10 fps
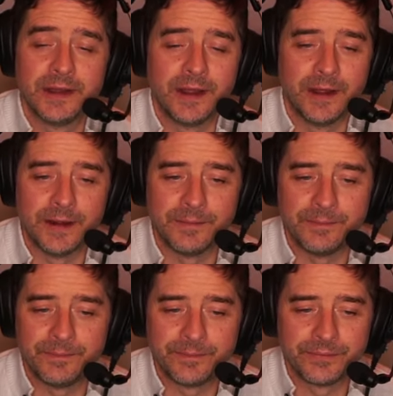It
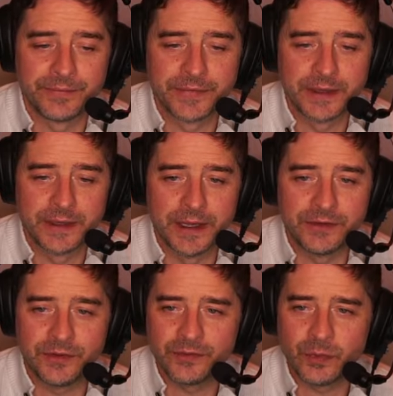
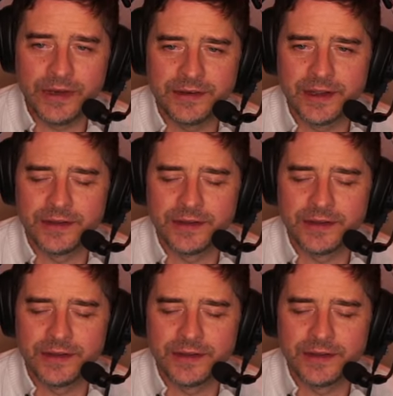just went.